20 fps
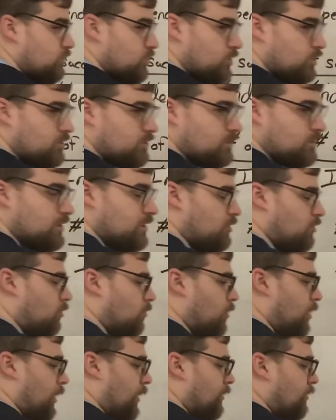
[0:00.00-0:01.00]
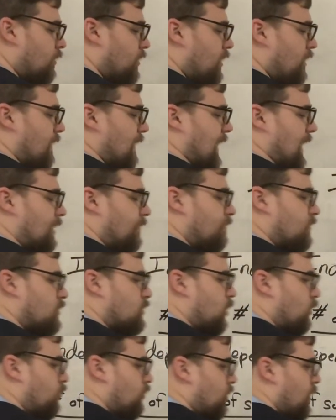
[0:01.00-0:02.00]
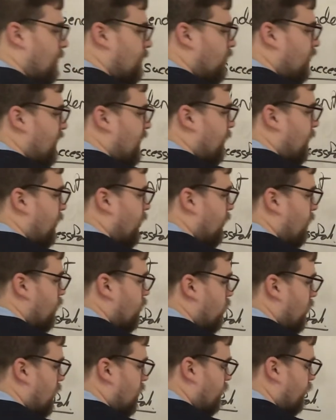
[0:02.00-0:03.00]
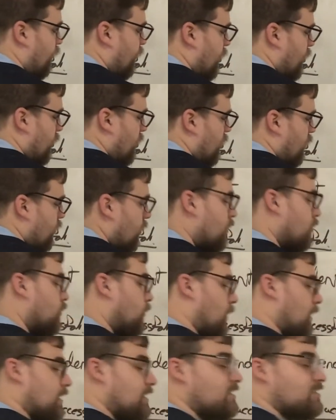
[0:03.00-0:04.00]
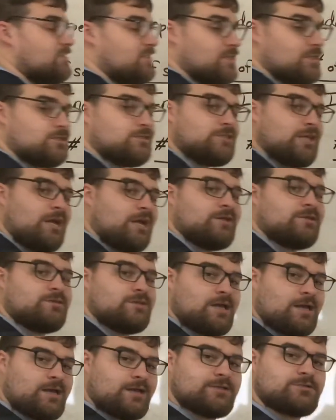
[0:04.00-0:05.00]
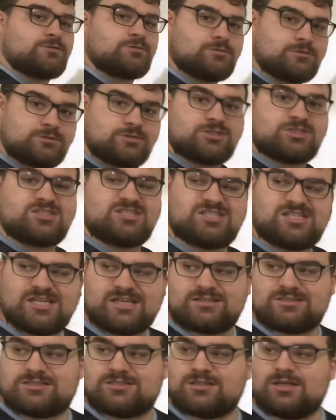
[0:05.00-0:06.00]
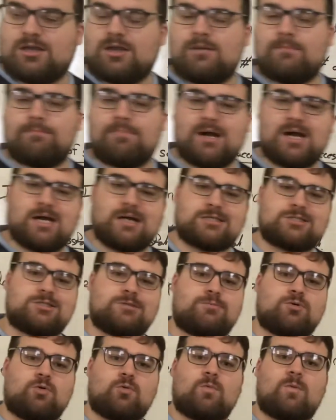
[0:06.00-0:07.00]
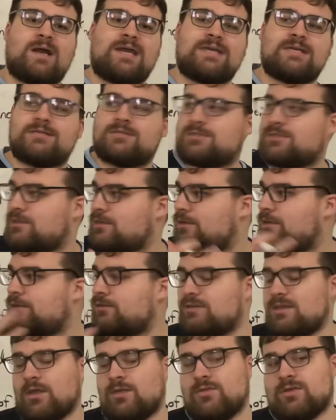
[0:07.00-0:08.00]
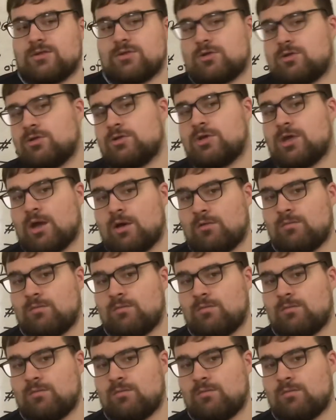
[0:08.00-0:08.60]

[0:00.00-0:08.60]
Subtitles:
Just a single 1. Out of the total number of outcomes, well, it's probably a 6-sided die, so there's 6 possible ways that this could go.